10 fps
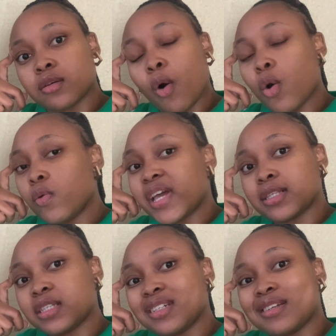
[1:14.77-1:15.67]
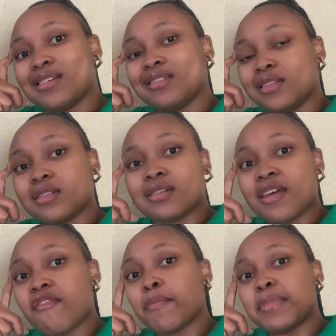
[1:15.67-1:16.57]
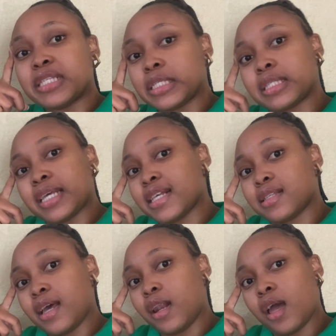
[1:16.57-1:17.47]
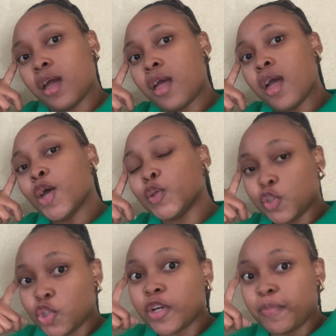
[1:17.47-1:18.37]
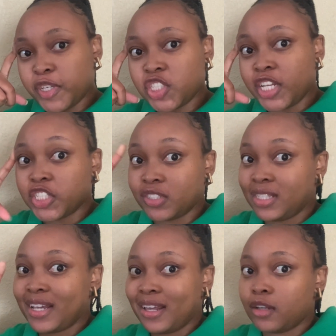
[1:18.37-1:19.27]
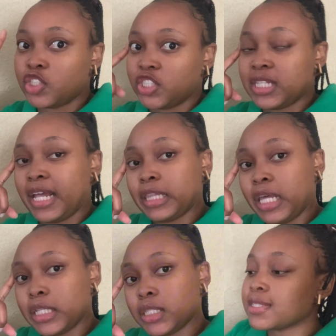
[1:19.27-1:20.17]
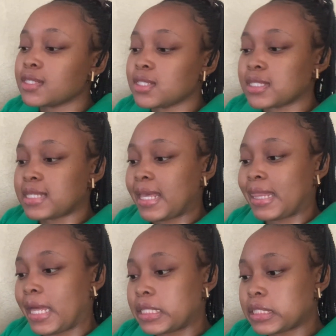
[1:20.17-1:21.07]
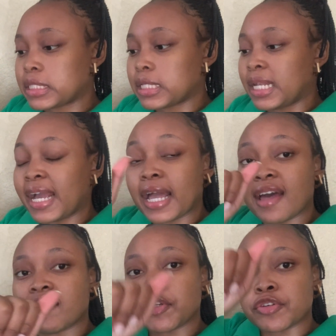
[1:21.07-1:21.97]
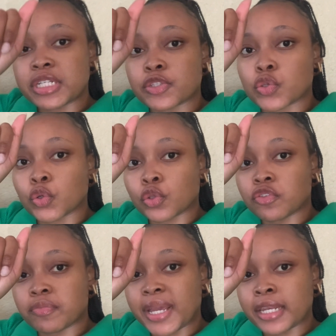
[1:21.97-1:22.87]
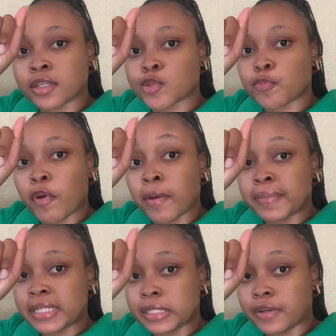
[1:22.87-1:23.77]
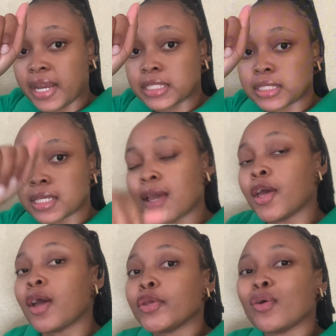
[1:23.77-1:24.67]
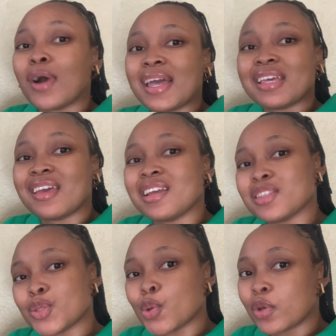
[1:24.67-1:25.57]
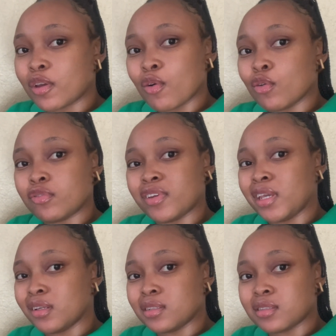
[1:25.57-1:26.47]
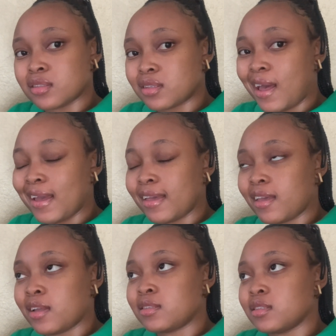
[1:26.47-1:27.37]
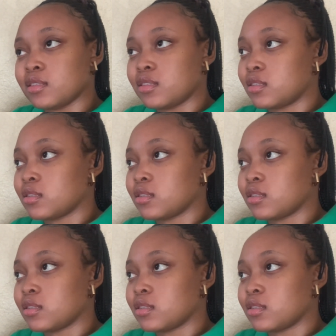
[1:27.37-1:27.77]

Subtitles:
Always, she eats, she never misses. Guess Anna, you show her a picture and she'll take it out just like that. So to say that, like, I haven't really soaked off my nails properly, right? Yo, I hate soaking off nails, I hate it.